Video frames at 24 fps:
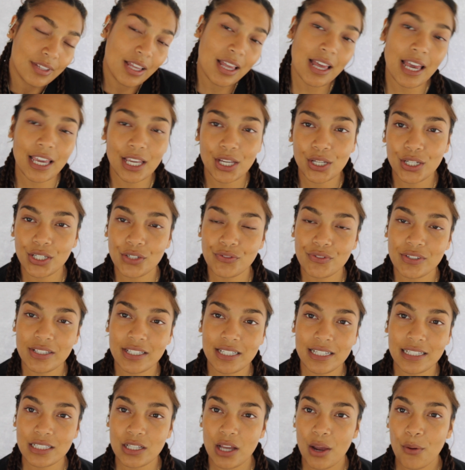I couldn't
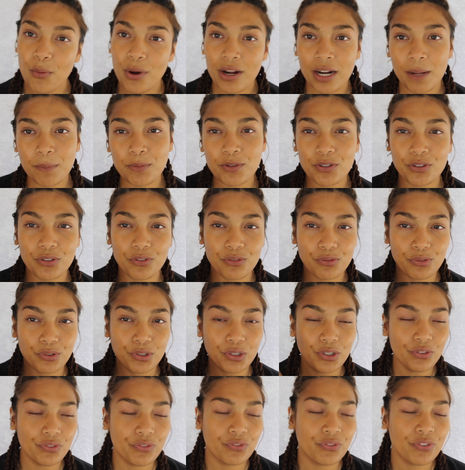resist, so I went up to the
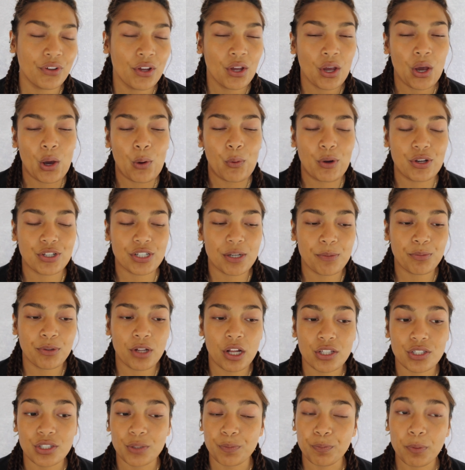roof, which I'm
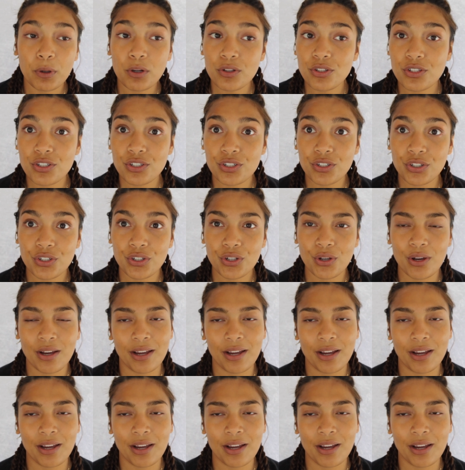not supposed to.